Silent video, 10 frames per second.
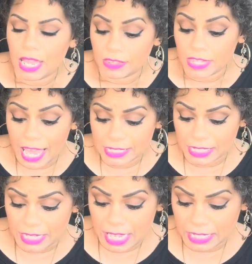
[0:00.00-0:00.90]
That is
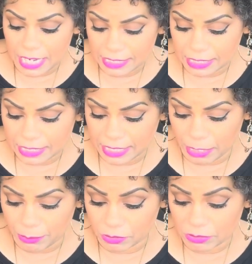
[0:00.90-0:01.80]
a classic
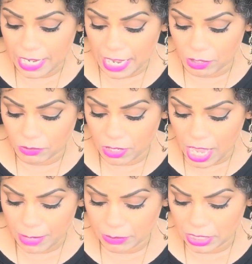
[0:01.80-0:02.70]
example. Now,
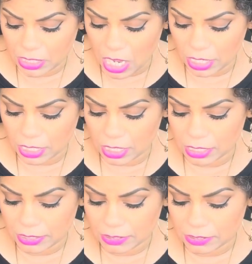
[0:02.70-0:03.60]
I'm going to talk
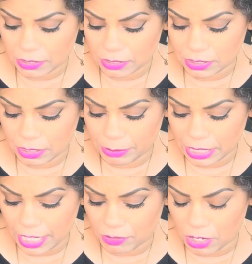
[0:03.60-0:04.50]
a little bit
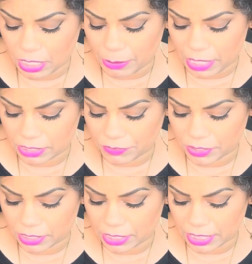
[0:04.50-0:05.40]
later on about
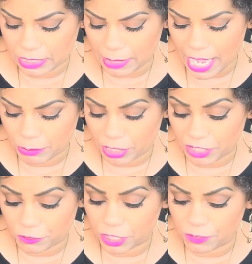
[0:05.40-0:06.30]
different things about how to break
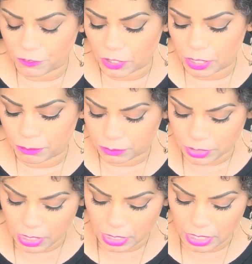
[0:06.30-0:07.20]
free from
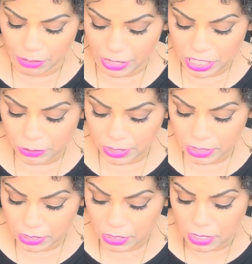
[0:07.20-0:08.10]

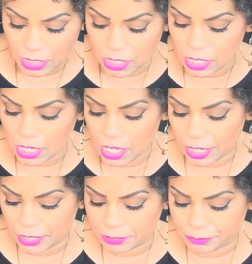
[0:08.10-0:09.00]
enmeshment
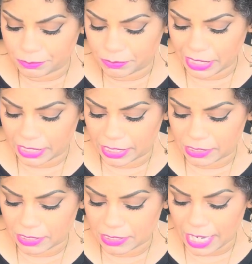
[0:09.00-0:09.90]

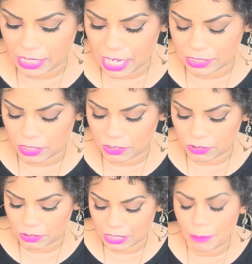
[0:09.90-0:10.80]
and
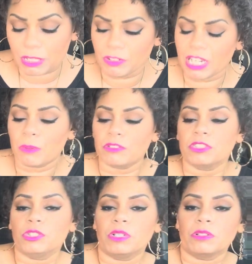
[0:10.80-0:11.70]
psychological. I want
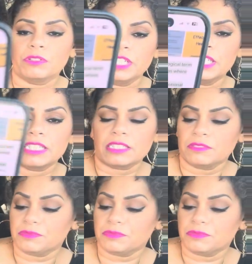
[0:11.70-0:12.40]
to read this